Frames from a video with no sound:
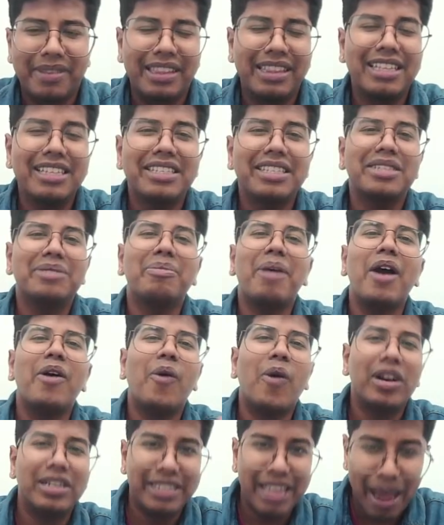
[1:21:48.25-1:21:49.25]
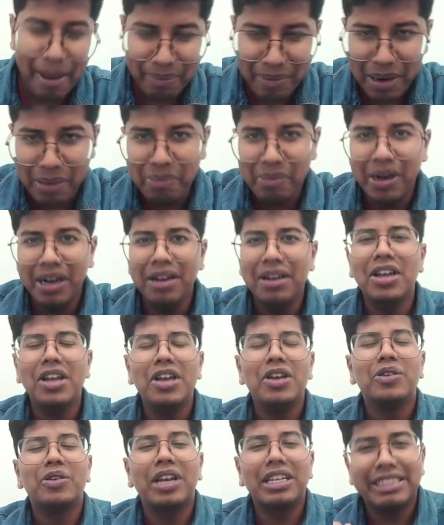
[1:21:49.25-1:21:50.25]
This is my WhatsApp number.
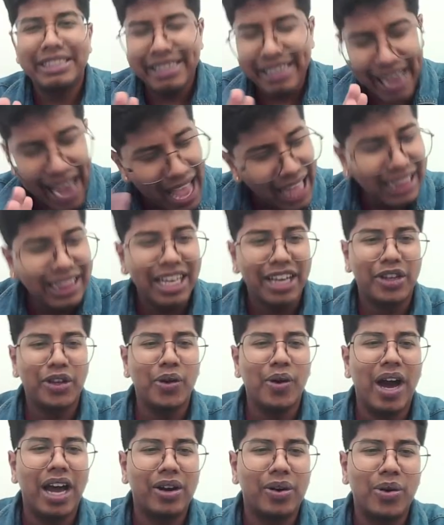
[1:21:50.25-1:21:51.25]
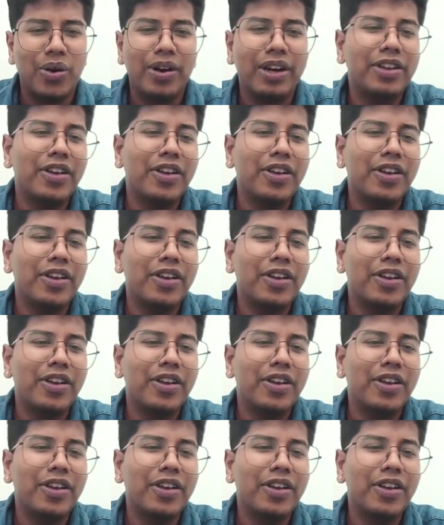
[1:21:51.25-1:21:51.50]
You can scan the QR code.